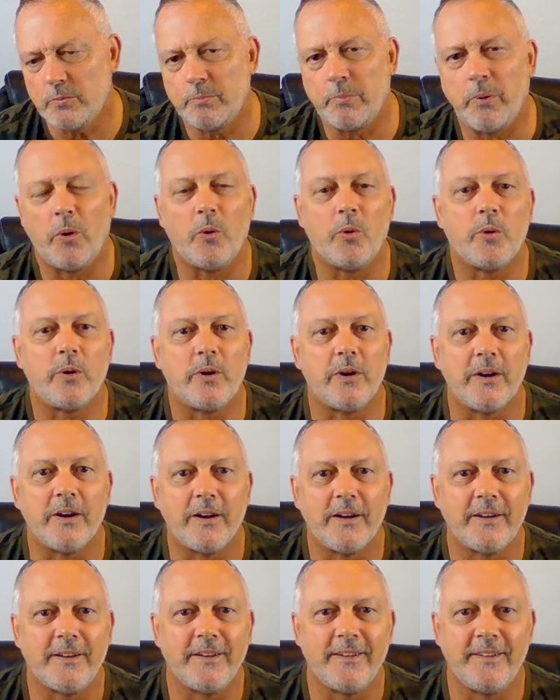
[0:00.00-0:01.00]
poor.
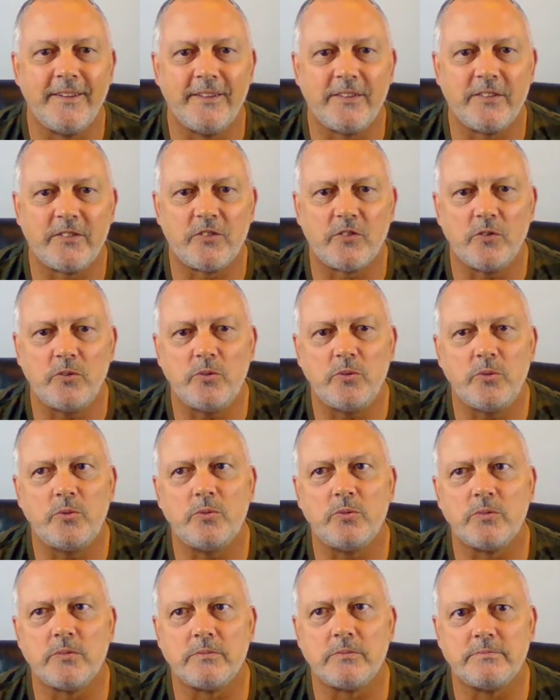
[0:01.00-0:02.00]
It's
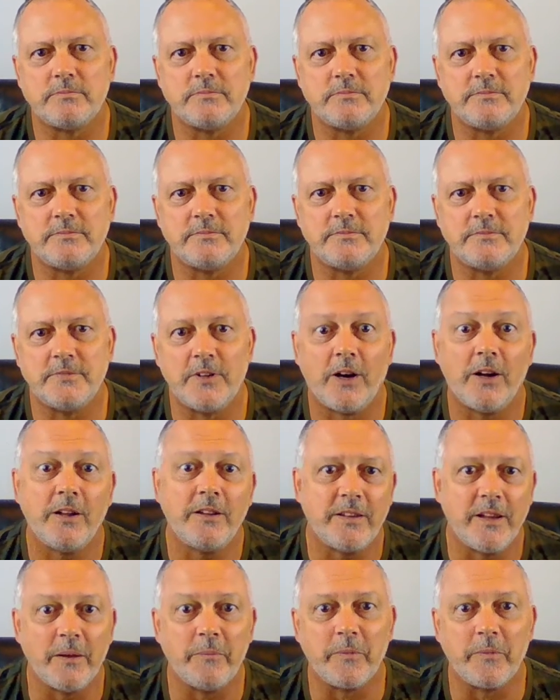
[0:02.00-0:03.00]
so
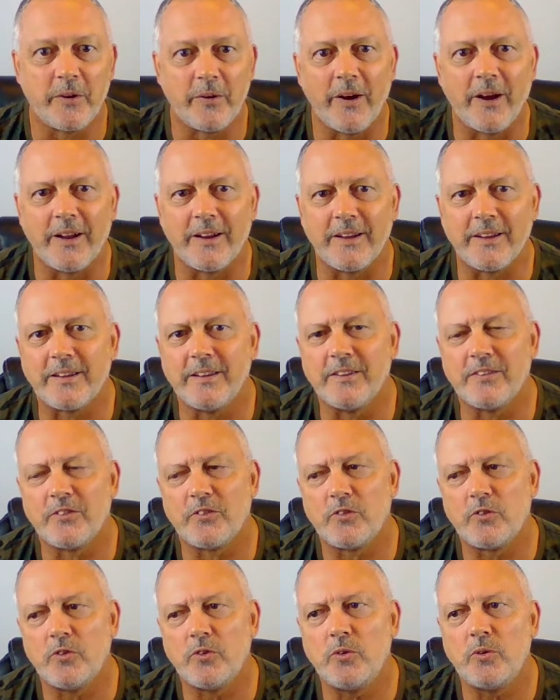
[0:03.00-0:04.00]
non-democratic. It's
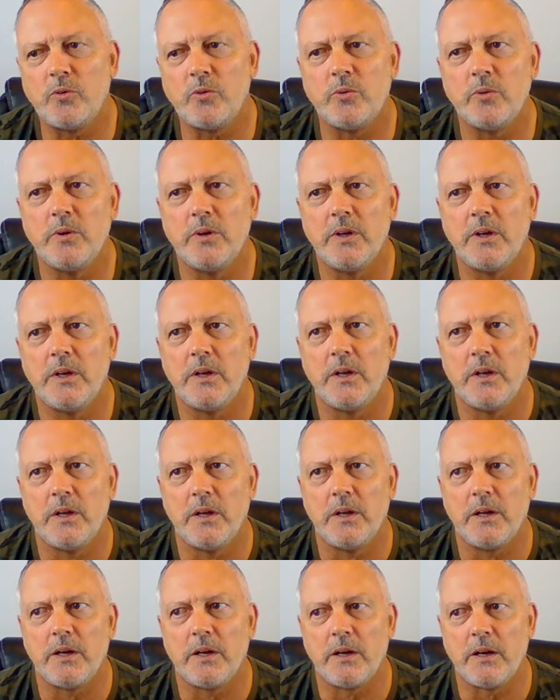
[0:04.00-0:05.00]
so
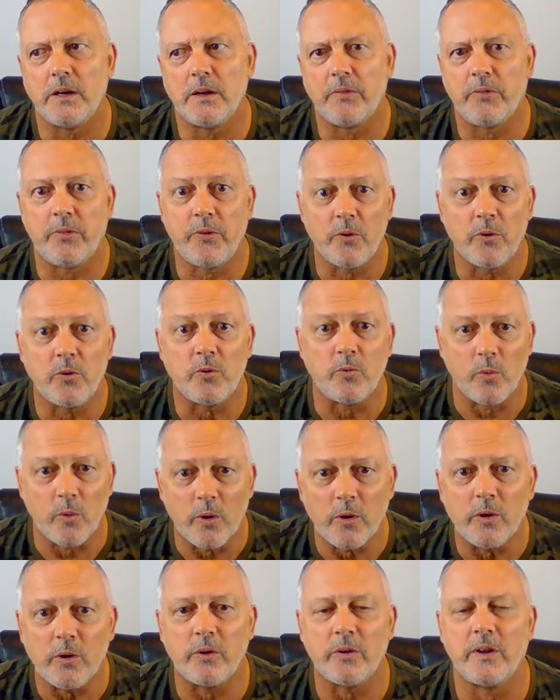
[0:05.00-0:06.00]
third
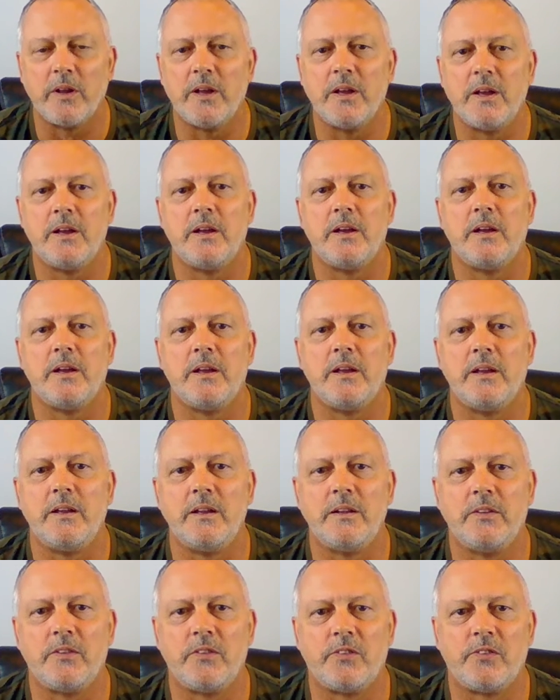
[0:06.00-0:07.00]
world.
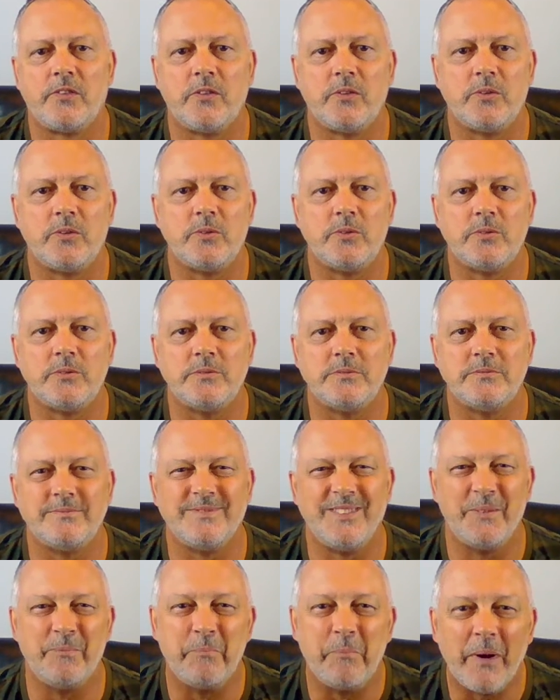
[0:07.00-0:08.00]
It's so
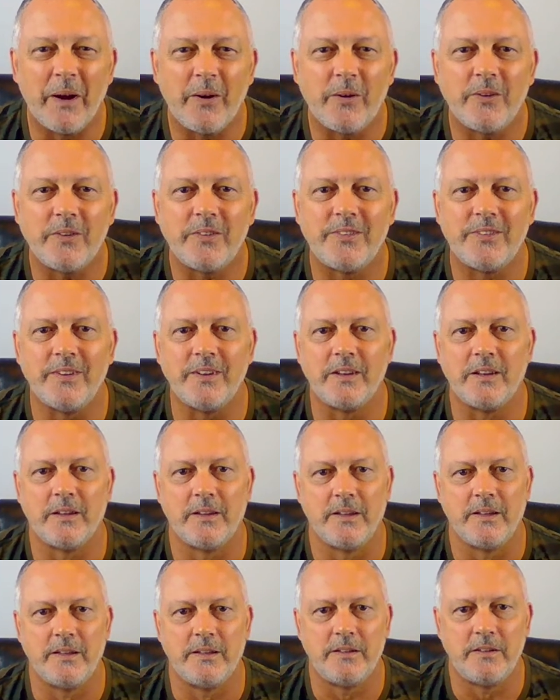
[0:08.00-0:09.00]
embarrassing
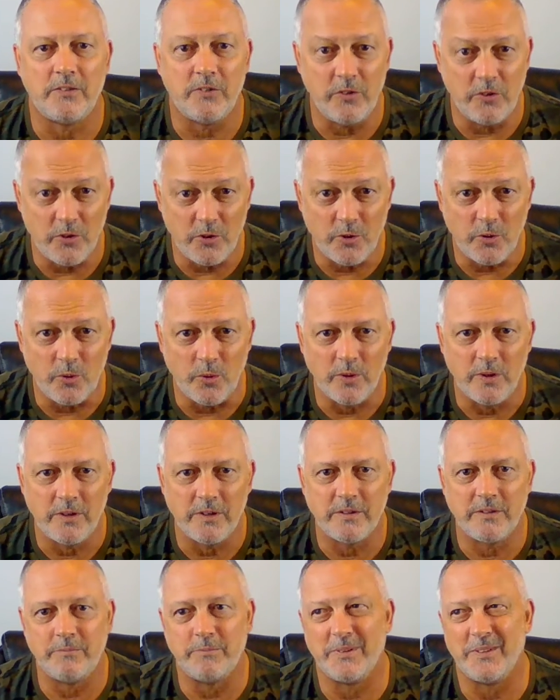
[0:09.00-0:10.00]
to you,
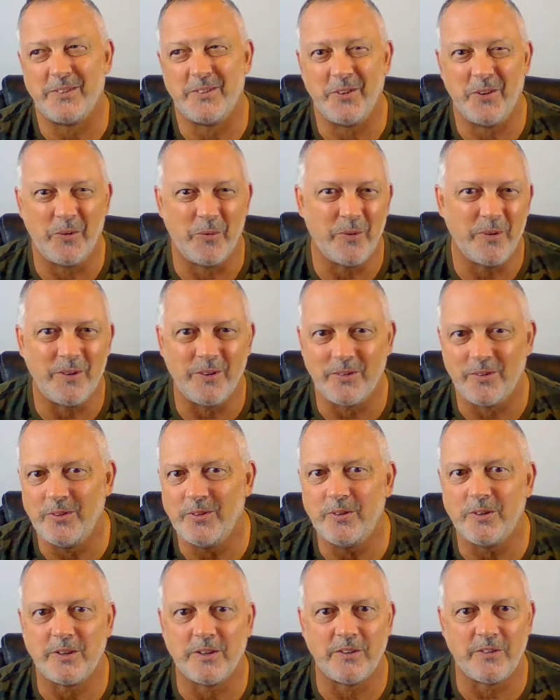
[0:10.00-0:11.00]
but to the world
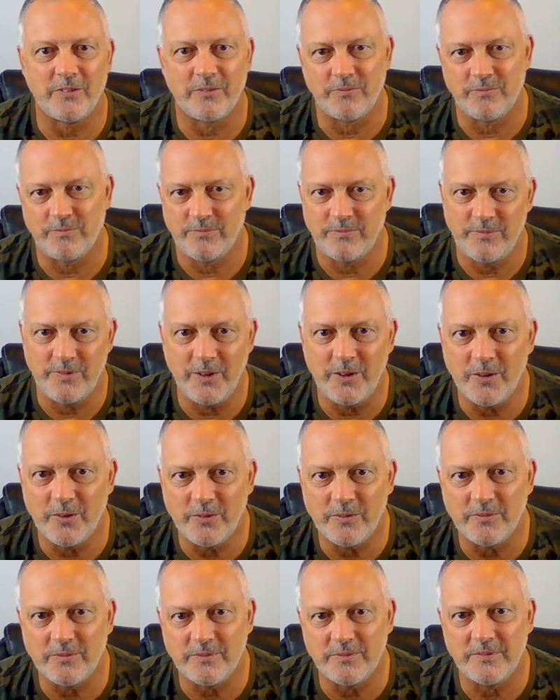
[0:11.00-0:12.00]
too, because, you
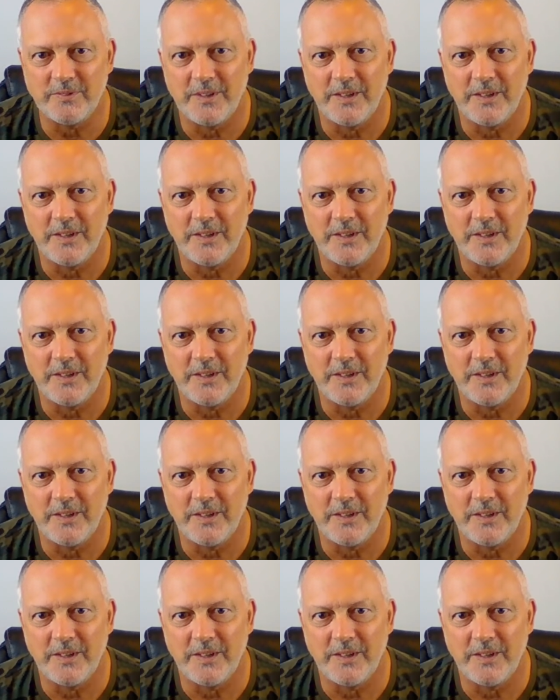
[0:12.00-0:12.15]
know,